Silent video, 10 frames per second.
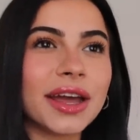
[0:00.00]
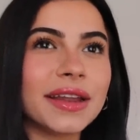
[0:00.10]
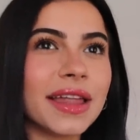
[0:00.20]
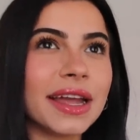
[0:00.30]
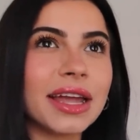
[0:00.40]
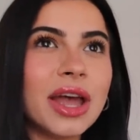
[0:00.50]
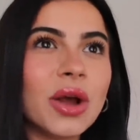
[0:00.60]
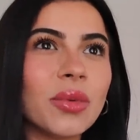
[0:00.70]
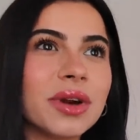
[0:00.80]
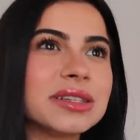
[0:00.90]
and like
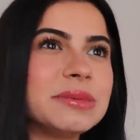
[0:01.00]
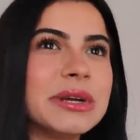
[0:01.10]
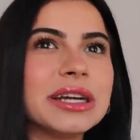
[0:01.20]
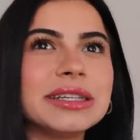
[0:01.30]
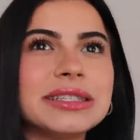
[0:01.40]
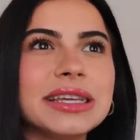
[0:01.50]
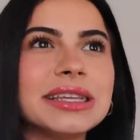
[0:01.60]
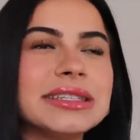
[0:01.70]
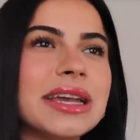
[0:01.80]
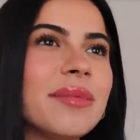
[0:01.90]
we're experiencing
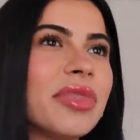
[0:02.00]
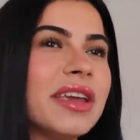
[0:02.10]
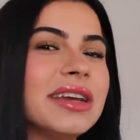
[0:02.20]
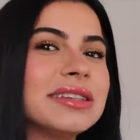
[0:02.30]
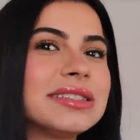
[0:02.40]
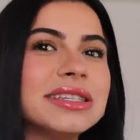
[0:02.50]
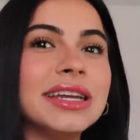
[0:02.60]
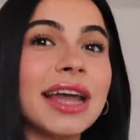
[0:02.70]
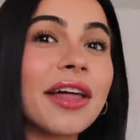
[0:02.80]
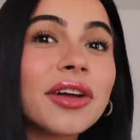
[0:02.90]
the same things
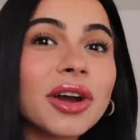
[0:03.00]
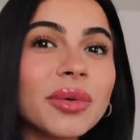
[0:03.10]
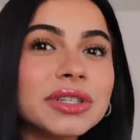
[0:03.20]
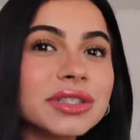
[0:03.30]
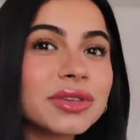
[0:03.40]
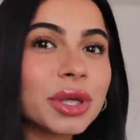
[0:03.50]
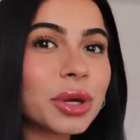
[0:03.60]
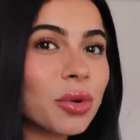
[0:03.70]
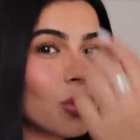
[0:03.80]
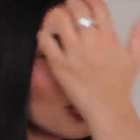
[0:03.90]
together, which is
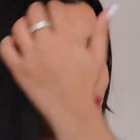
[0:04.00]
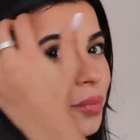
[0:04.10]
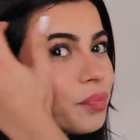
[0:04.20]
really cool.